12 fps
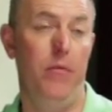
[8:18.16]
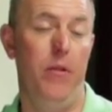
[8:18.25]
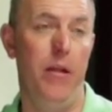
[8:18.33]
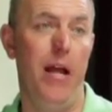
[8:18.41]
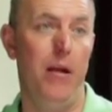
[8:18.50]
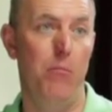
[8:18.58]

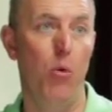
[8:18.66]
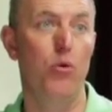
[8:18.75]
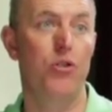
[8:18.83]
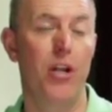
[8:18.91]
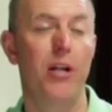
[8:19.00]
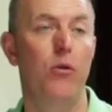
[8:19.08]
had a
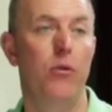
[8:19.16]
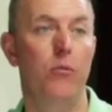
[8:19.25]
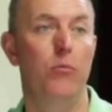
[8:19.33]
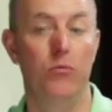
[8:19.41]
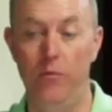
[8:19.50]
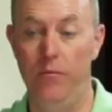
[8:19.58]
motorcycle that
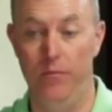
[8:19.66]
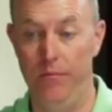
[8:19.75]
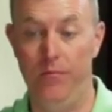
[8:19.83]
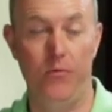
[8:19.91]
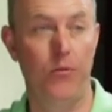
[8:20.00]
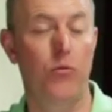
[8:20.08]
was
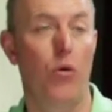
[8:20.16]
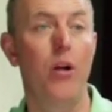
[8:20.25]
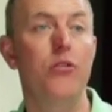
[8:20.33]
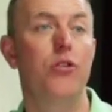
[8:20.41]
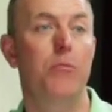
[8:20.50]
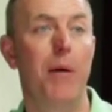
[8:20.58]

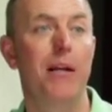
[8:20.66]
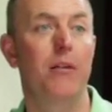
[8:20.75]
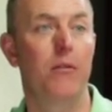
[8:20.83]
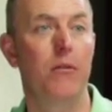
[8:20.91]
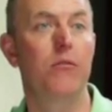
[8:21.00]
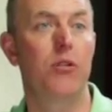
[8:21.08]
crunched by
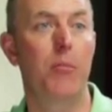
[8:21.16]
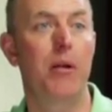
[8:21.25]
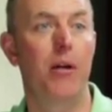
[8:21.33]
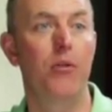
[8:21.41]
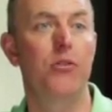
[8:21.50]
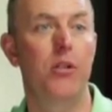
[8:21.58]
someone
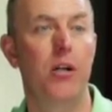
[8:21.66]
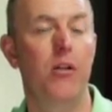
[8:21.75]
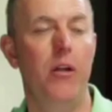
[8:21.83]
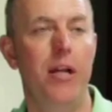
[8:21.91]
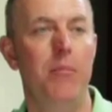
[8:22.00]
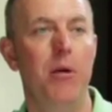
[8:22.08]
else in a
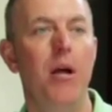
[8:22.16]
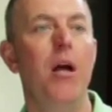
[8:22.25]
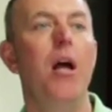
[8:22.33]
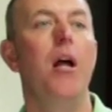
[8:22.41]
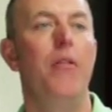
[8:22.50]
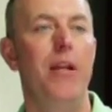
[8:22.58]
claim.
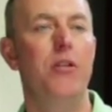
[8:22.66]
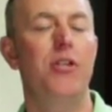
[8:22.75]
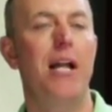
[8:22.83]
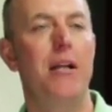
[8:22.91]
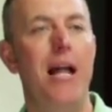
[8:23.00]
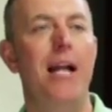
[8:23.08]
They
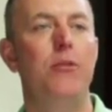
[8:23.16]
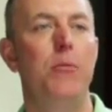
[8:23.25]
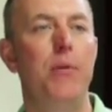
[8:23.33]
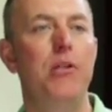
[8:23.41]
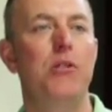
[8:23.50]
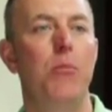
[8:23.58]
decided not to
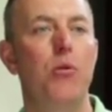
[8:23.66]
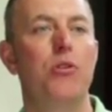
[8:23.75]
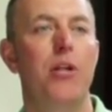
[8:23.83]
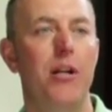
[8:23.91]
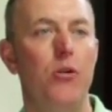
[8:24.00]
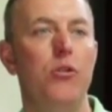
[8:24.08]
replace the
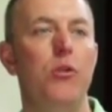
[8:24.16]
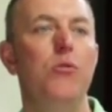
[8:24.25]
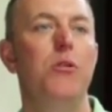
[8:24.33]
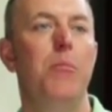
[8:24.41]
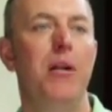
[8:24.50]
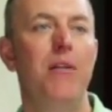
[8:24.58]
motorcycle, use
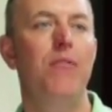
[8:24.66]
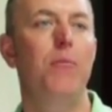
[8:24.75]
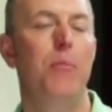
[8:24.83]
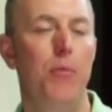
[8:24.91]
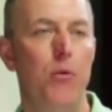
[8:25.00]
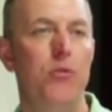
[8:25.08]
the money from
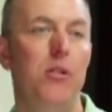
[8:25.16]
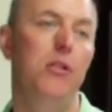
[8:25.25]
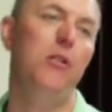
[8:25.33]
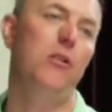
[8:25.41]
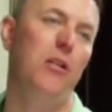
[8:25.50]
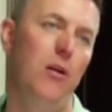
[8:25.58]
the proceeds,
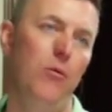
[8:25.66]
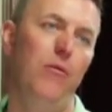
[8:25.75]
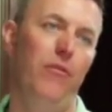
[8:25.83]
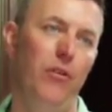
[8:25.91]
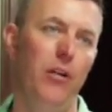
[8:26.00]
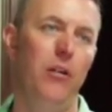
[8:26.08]
because they owned it
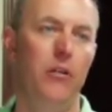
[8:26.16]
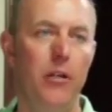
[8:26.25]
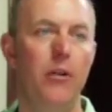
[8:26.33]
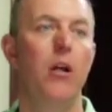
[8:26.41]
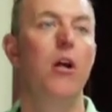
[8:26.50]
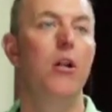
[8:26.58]
free and
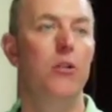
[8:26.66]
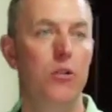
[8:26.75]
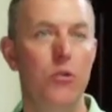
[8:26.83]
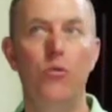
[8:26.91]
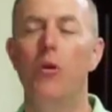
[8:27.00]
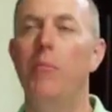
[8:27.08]
clear,
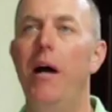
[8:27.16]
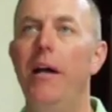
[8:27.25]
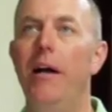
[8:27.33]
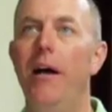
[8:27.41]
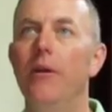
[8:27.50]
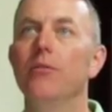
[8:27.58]
toward buying
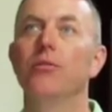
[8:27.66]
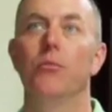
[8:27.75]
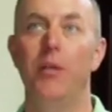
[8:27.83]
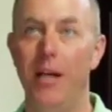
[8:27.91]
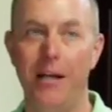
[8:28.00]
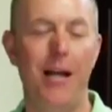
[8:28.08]
a house.
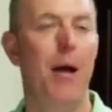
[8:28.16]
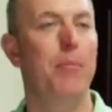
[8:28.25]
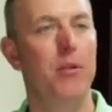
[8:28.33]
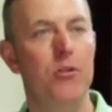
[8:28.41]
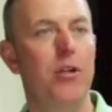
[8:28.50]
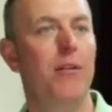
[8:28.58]
We got a copy
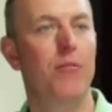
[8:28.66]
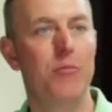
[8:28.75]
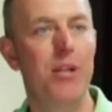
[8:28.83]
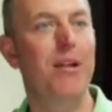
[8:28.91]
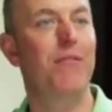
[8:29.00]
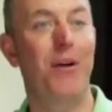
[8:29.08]
of the check from
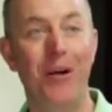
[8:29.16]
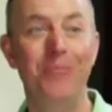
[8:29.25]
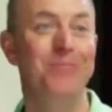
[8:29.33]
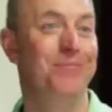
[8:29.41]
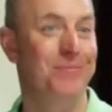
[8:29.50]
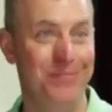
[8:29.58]
State
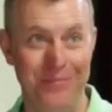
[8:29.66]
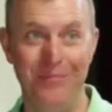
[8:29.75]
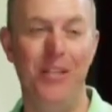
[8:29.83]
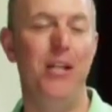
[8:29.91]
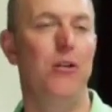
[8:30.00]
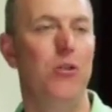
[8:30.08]
Farm.
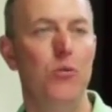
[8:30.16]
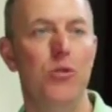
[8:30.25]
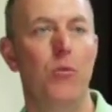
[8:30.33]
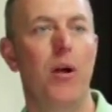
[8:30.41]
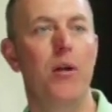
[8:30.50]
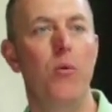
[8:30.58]
They could use it
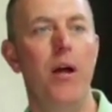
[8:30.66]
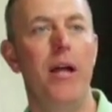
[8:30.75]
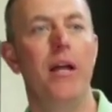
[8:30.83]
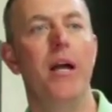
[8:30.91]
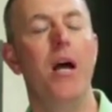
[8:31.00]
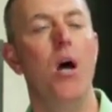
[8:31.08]
right
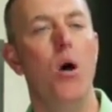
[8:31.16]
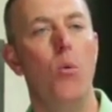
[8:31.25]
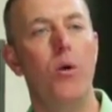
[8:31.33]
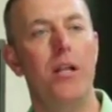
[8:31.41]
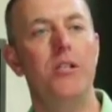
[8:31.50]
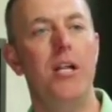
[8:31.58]
away.
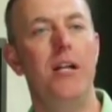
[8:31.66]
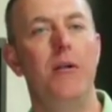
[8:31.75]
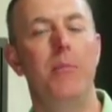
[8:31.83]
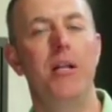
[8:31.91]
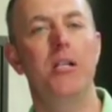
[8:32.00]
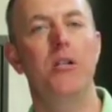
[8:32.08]
What I say to
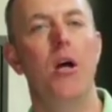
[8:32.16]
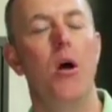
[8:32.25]
everybody is,